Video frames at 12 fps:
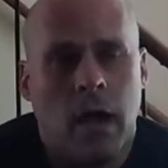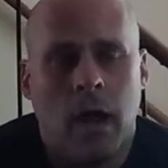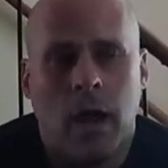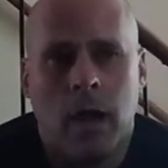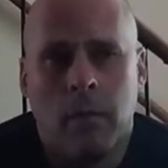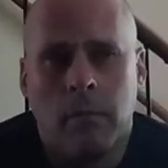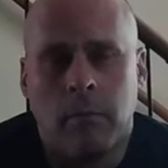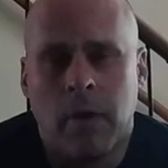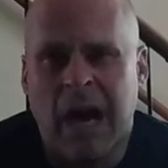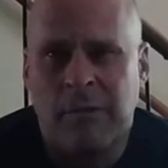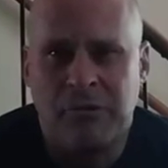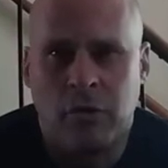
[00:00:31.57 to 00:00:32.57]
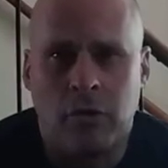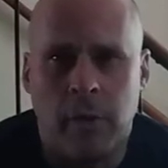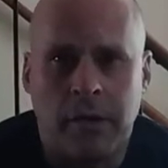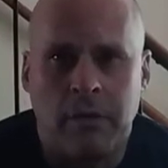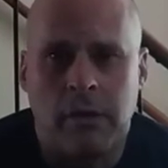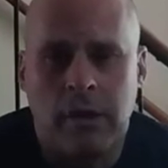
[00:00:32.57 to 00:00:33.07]
I'm still going to
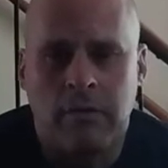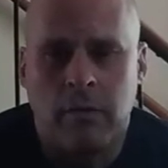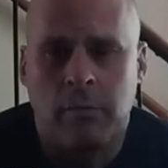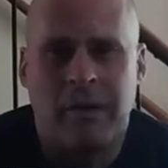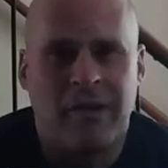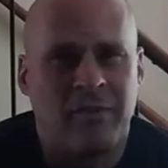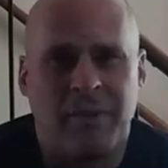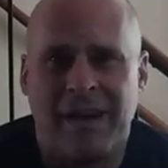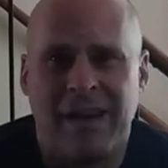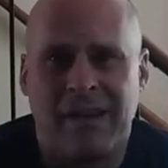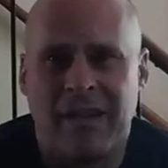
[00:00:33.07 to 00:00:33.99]
wait till it gets on Best Buy.